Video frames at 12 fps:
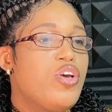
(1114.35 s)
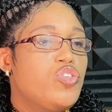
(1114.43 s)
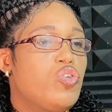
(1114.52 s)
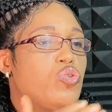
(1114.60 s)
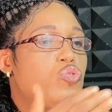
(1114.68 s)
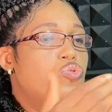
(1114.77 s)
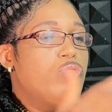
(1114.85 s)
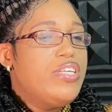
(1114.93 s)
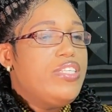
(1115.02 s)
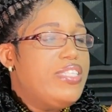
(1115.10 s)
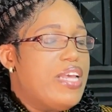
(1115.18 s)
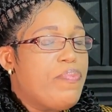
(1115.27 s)
So to
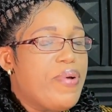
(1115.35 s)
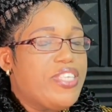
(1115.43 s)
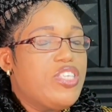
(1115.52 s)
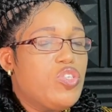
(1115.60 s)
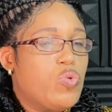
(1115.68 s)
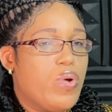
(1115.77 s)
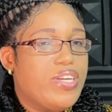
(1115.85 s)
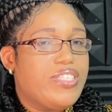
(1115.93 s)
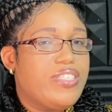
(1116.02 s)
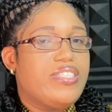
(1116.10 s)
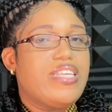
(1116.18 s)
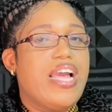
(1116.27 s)
the person's questions,